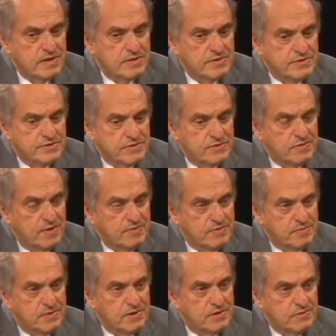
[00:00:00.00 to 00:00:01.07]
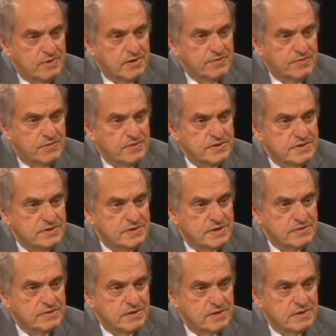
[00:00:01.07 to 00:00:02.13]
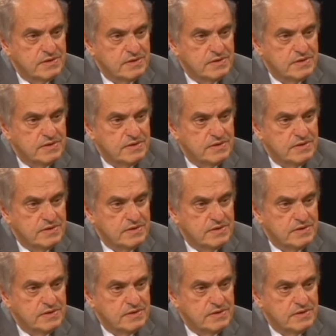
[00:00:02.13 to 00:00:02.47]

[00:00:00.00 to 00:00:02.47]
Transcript: So you have to be a great voice out there.